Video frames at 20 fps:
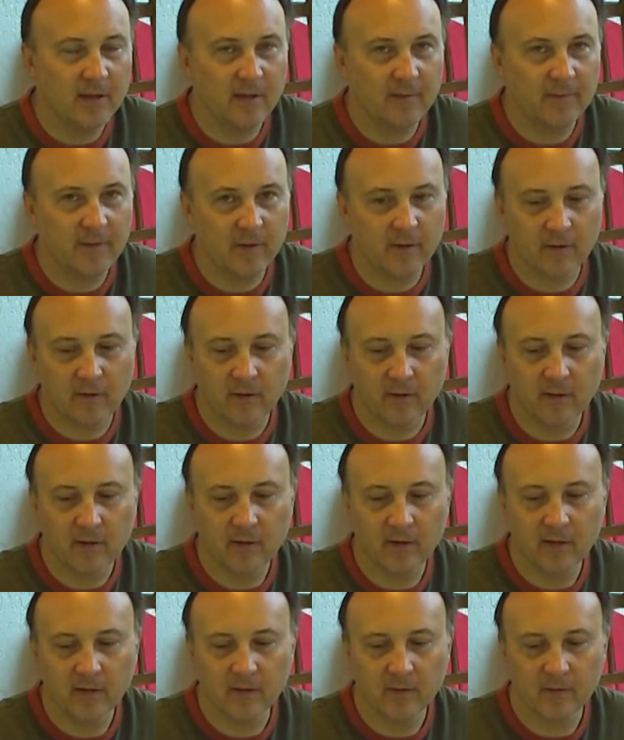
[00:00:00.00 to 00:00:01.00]
If you're
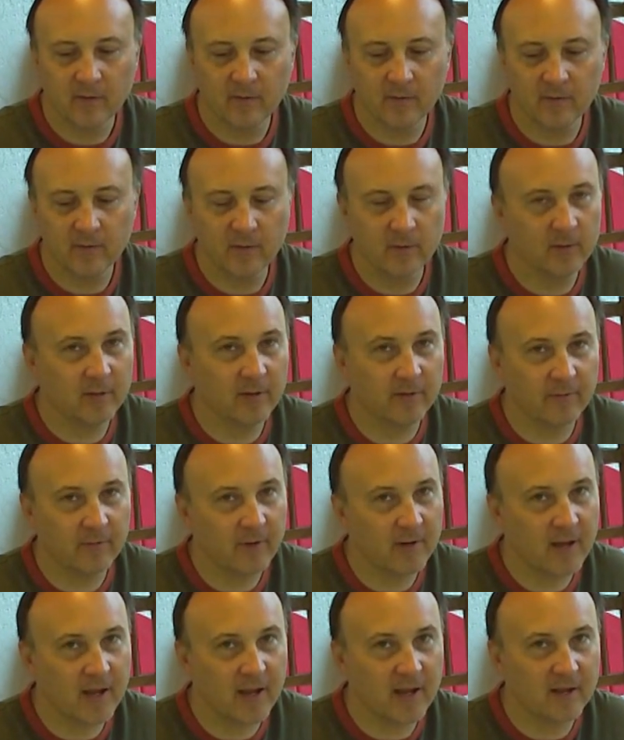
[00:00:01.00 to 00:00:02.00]
doing it
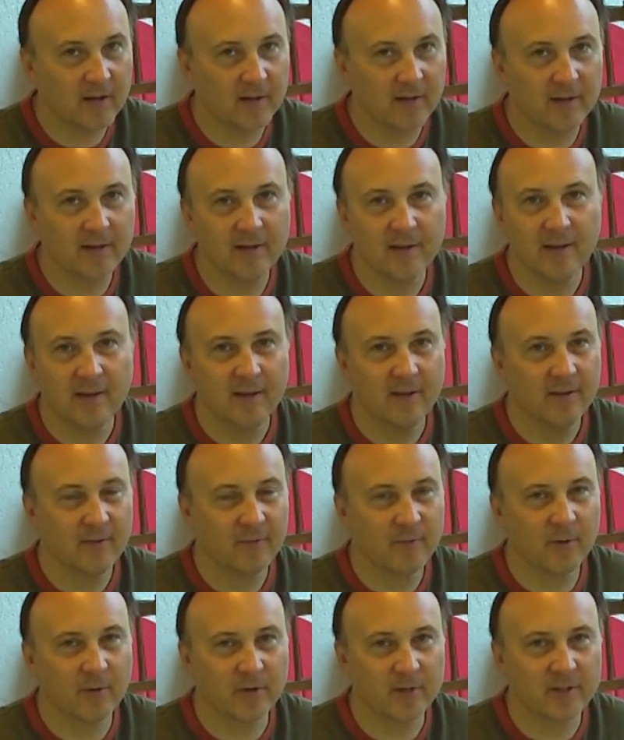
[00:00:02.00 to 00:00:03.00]
free-handed,
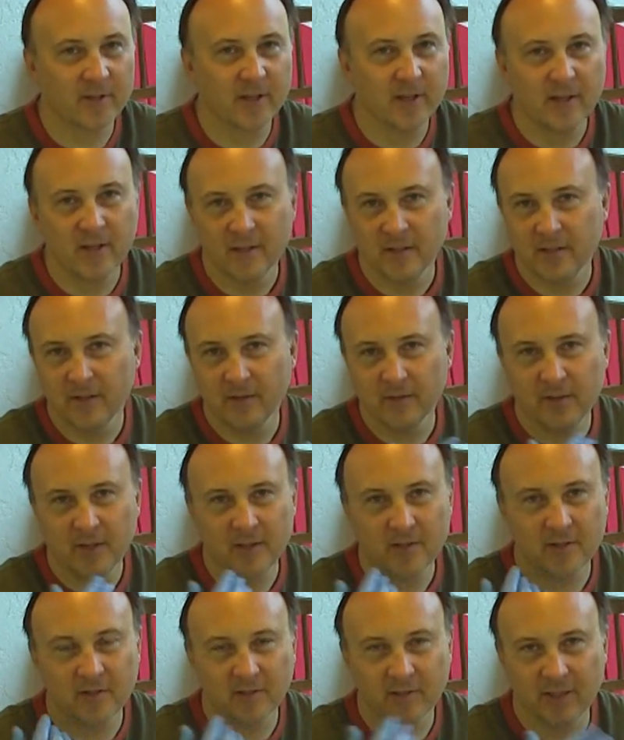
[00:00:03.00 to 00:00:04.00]
of course, don't
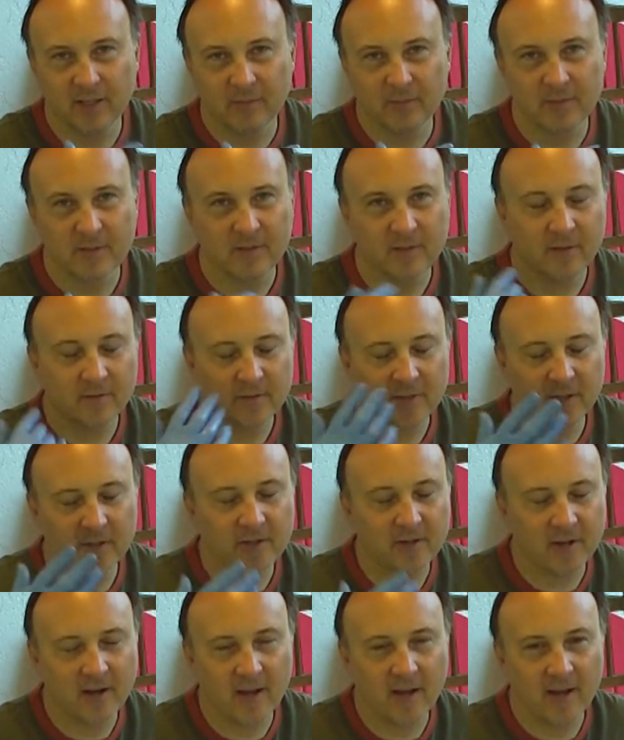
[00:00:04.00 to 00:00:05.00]
touch your lips, don't
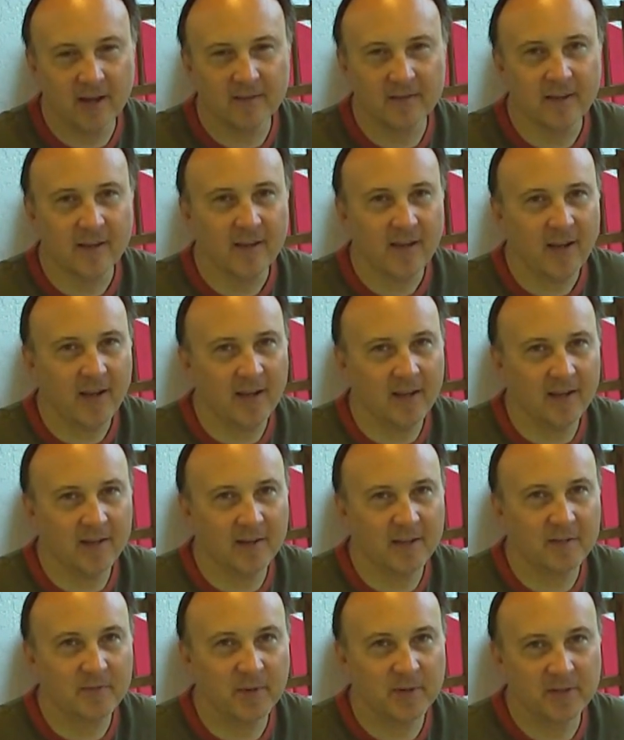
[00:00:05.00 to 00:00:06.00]
touch your eyes,
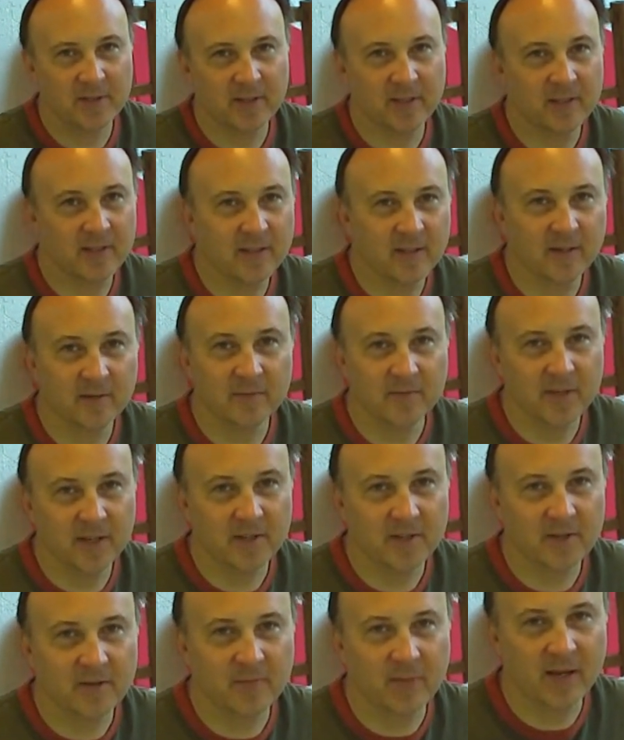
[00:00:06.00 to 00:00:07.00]
and especially don't touch